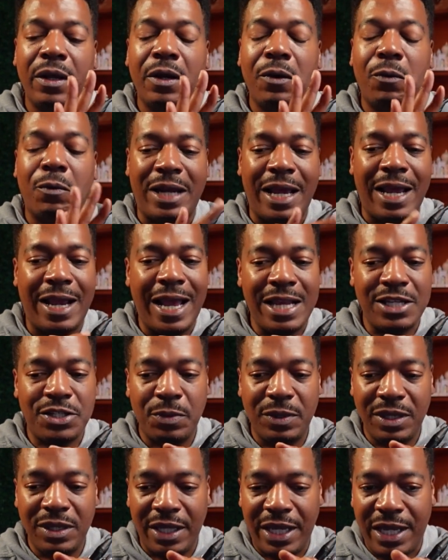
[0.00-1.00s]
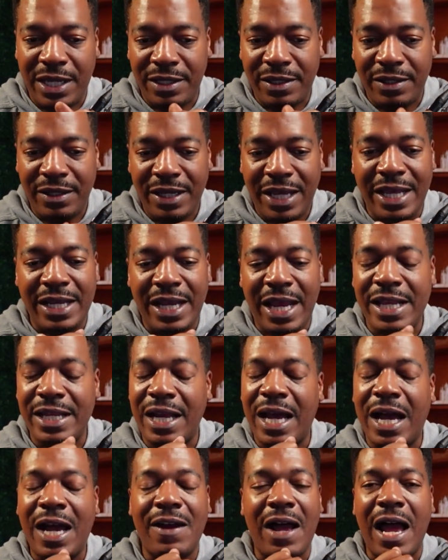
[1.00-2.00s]
When I got to Atlanta, and and
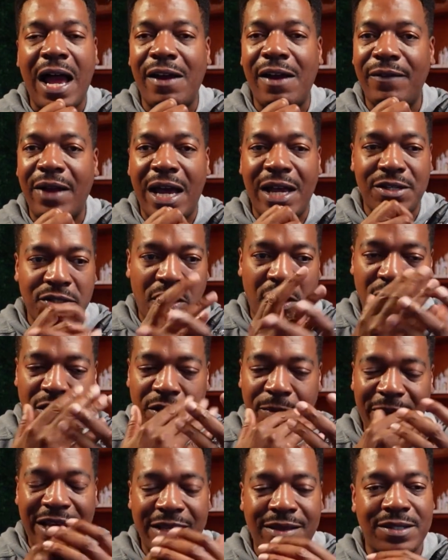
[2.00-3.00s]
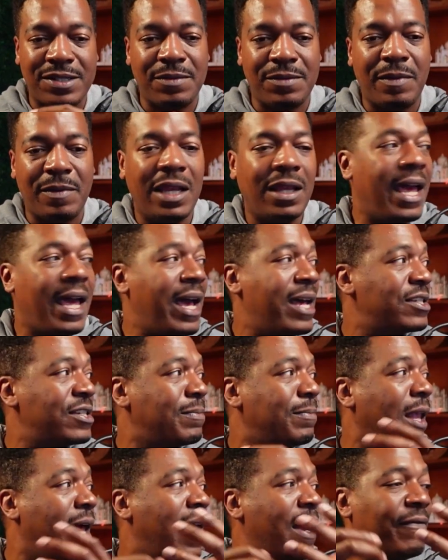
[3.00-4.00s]
I, I I talked about this in my last
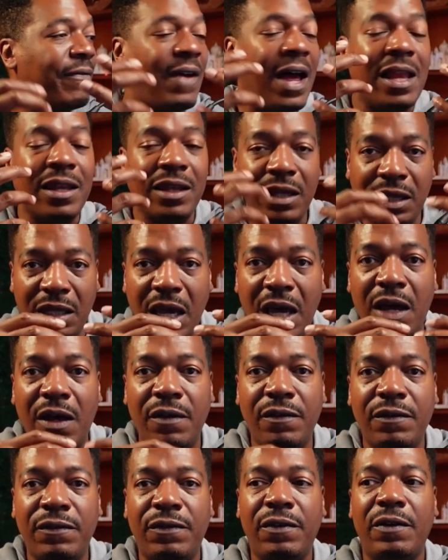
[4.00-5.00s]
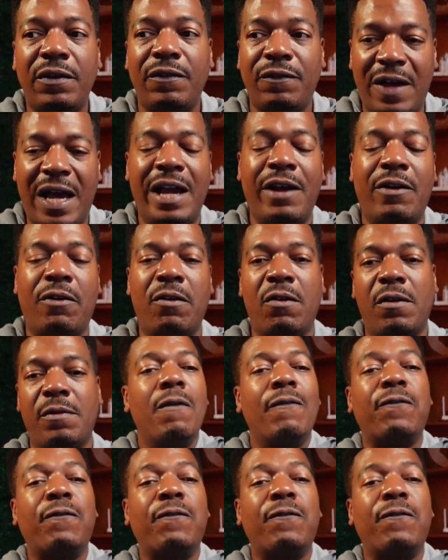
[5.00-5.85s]
live. I love firearms.